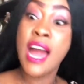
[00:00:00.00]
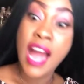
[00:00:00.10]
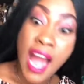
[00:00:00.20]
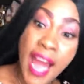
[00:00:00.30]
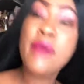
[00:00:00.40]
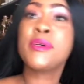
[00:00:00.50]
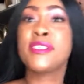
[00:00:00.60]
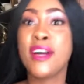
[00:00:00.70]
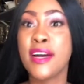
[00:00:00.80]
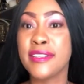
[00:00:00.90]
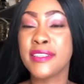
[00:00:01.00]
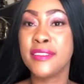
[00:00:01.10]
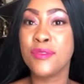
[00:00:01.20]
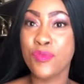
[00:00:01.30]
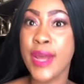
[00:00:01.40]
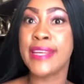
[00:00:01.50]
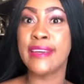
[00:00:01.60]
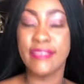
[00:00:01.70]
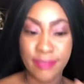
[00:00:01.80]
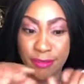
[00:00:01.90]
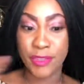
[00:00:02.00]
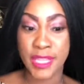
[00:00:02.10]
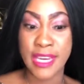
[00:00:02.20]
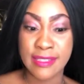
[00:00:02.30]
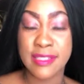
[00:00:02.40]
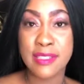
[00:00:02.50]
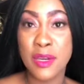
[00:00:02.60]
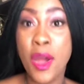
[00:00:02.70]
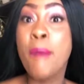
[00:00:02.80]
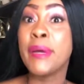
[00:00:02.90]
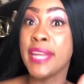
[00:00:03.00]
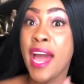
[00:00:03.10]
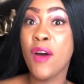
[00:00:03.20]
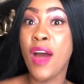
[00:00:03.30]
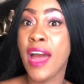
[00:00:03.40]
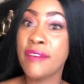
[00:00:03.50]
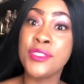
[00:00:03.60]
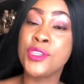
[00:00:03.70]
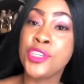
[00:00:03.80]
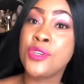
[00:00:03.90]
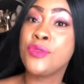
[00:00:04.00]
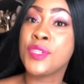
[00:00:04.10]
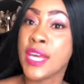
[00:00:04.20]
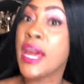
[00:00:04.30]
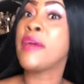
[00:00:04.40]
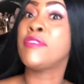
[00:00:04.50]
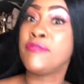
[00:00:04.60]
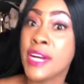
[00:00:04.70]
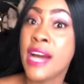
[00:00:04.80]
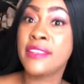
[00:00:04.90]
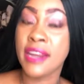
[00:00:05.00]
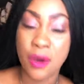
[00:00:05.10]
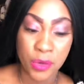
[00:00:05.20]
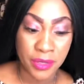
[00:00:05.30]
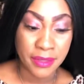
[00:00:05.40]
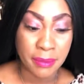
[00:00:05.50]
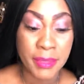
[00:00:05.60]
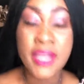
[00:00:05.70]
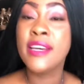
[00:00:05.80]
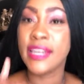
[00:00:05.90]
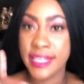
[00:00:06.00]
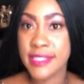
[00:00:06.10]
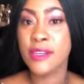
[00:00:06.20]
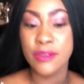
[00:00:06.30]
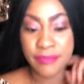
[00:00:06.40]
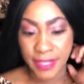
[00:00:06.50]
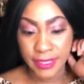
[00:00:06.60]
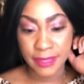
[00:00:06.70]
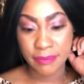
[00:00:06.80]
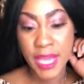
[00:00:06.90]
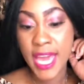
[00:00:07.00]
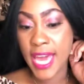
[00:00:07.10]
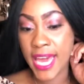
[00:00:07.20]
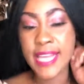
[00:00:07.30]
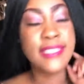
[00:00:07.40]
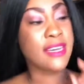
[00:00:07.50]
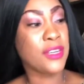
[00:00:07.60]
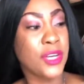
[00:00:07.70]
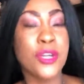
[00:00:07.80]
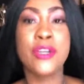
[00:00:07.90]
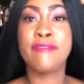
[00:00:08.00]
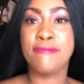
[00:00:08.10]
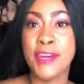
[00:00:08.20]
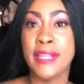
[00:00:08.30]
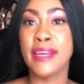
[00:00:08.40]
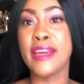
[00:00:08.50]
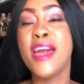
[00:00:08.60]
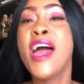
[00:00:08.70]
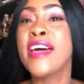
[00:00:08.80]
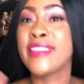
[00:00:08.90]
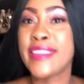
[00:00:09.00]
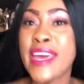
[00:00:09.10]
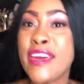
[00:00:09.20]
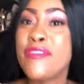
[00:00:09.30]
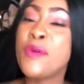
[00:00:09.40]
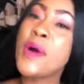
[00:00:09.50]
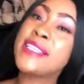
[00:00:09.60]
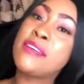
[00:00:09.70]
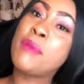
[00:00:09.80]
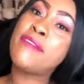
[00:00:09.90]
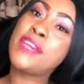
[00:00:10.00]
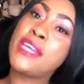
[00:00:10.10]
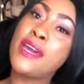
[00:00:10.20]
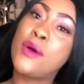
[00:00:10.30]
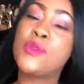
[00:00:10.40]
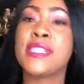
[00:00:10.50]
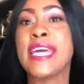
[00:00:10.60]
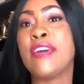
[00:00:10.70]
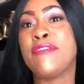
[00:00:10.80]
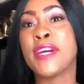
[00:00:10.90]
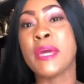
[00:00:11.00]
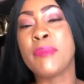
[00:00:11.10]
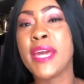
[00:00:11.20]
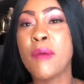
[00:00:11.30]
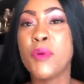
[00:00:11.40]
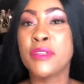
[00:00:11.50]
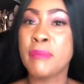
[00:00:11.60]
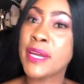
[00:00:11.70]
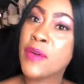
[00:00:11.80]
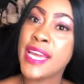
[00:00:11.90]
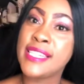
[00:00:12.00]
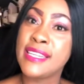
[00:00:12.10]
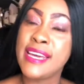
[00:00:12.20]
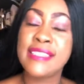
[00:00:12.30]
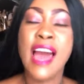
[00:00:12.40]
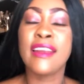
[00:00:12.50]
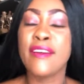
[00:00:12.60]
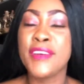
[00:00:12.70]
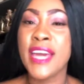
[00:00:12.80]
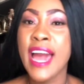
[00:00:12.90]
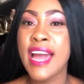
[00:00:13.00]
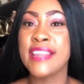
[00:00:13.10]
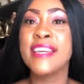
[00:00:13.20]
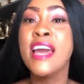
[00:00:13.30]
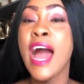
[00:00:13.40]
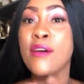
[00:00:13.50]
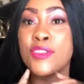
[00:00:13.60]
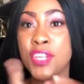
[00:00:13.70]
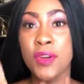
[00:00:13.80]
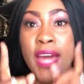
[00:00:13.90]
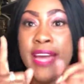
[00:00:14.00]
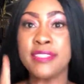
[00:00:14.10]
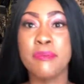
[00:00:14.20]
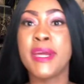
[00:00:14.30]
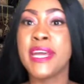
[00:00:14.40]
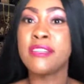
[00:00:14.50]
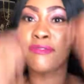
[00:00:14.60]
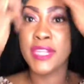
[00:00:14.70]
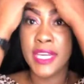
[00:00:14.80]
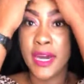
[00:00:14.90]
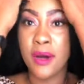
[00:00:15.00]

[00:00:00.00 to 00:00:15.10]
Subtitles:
I was not ready for this. But now I have new shoes and I even forgot that I ordered them. It's a good feeling. It's a good feeling. Thank you for watching my videos. Thank you for keeping up with my craziness. I love you guys. I'll see you guys in my next video,